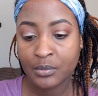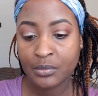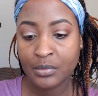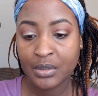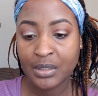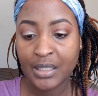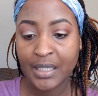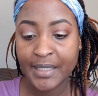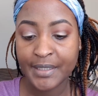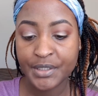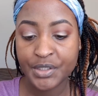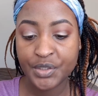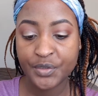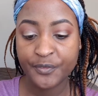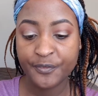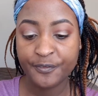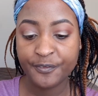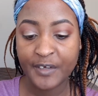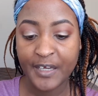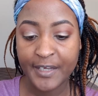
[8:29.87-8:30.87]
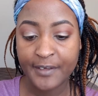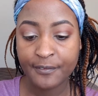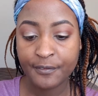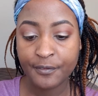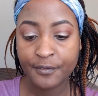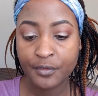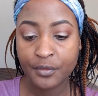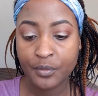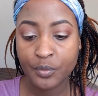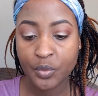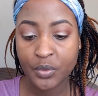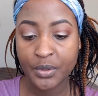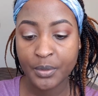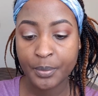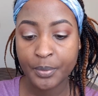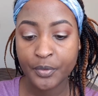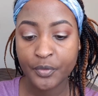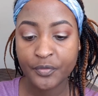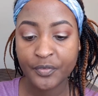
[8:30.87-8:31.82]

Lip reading: Line to 5 waterproof